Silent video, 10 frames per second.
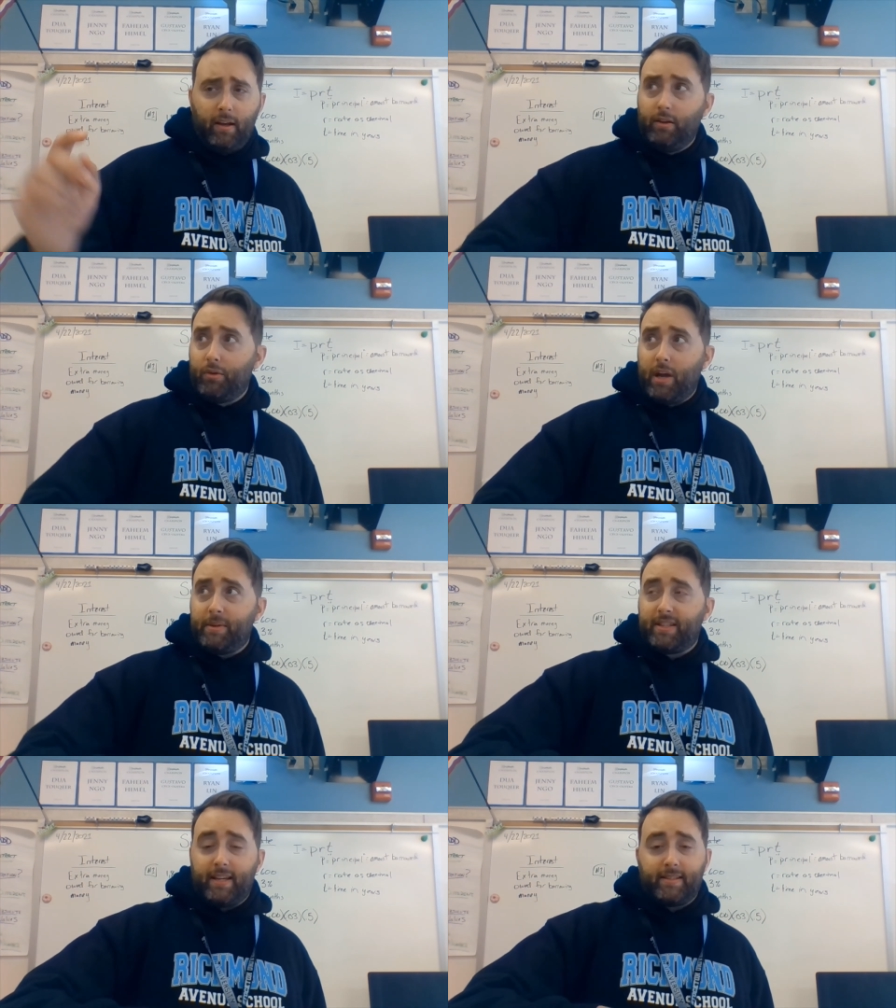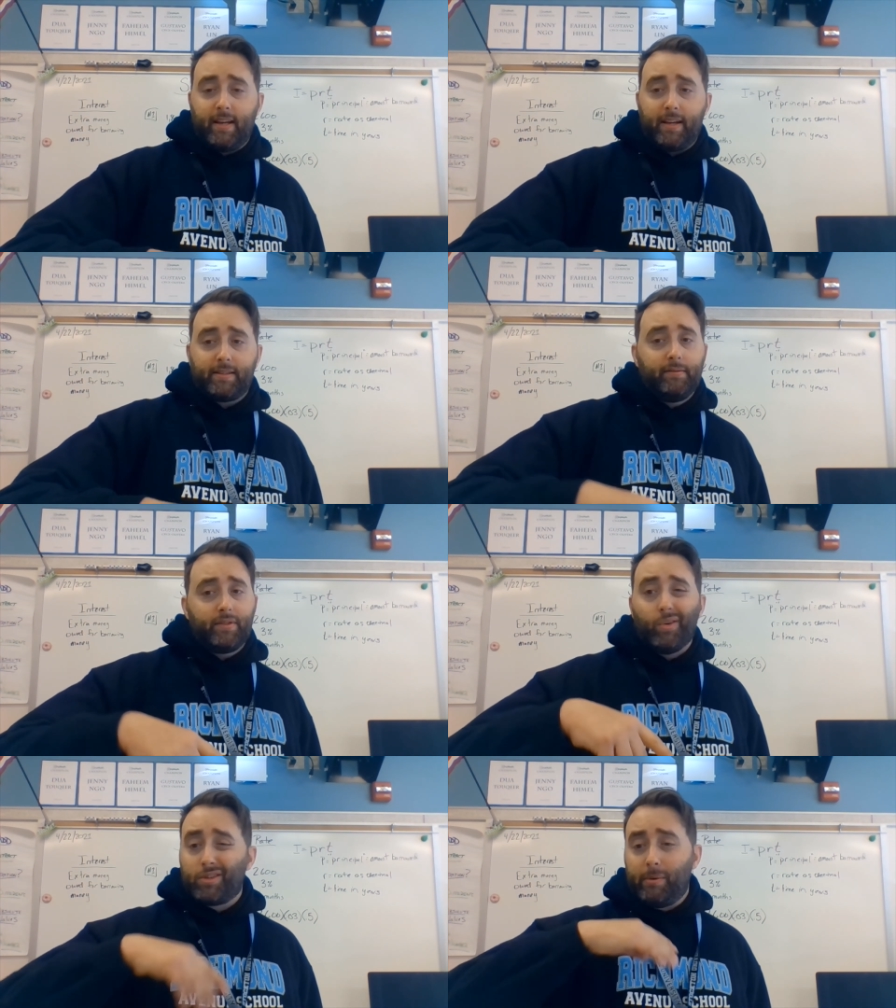No time to slice and dice,
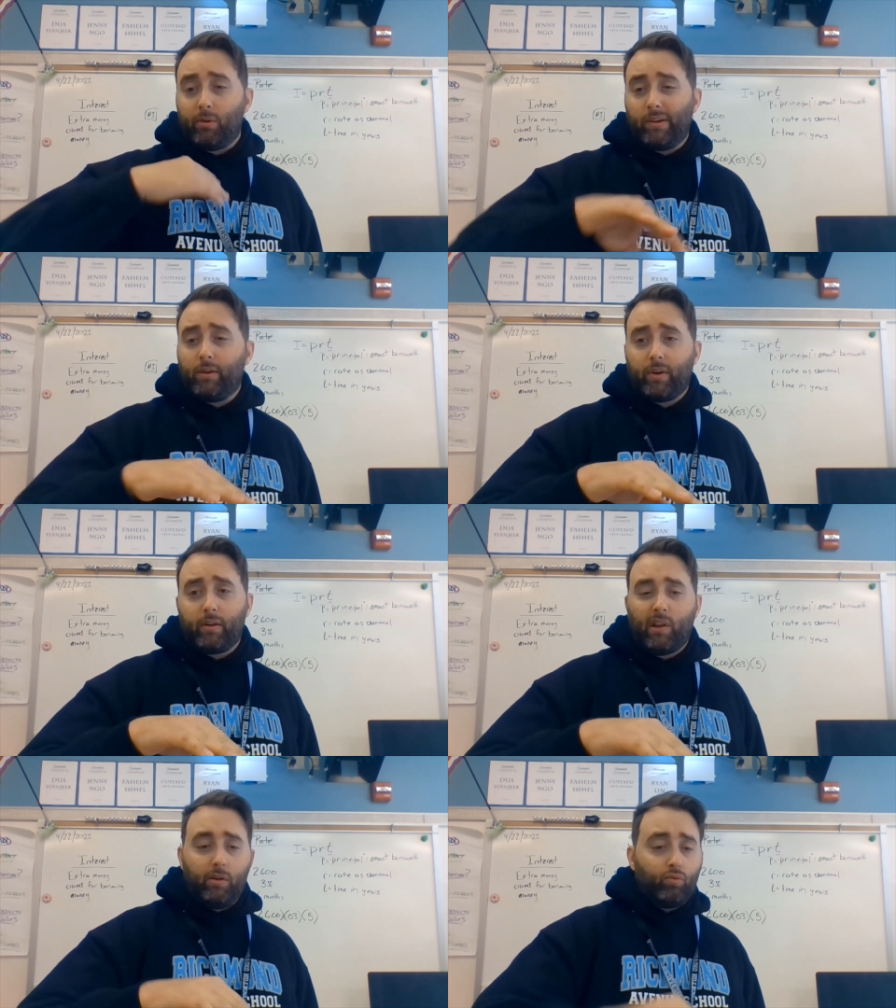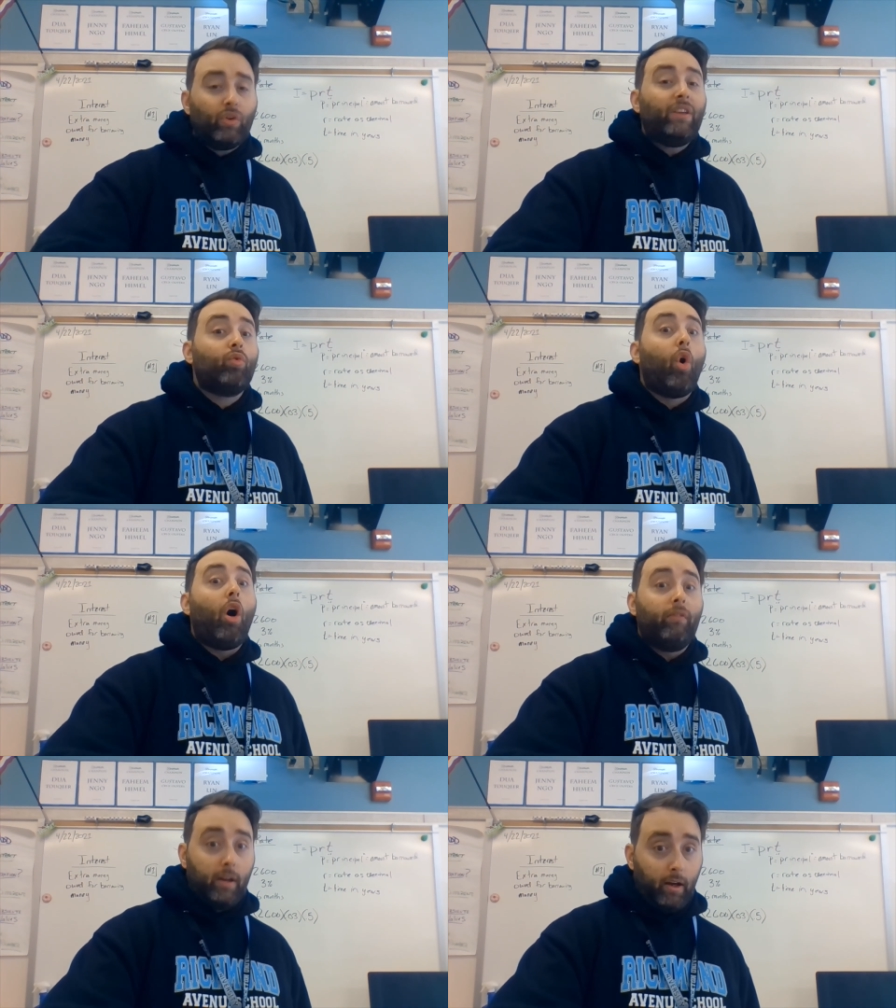so it's going to be a really, really, really
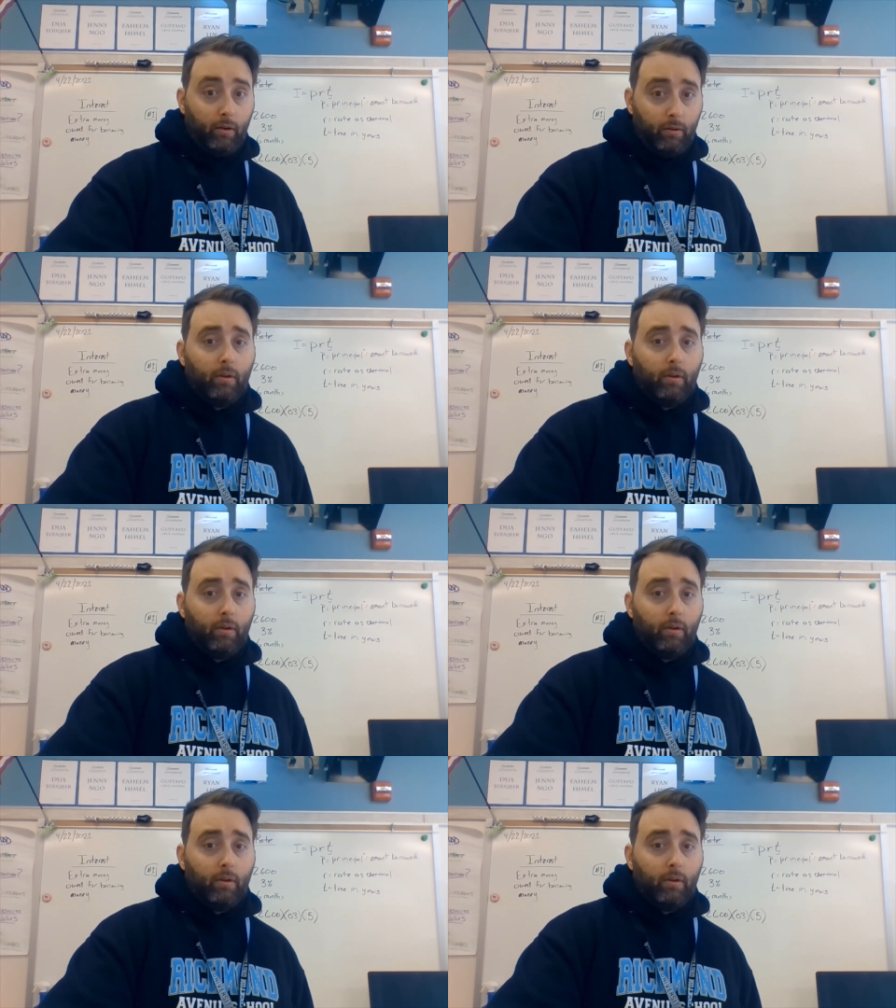raw video.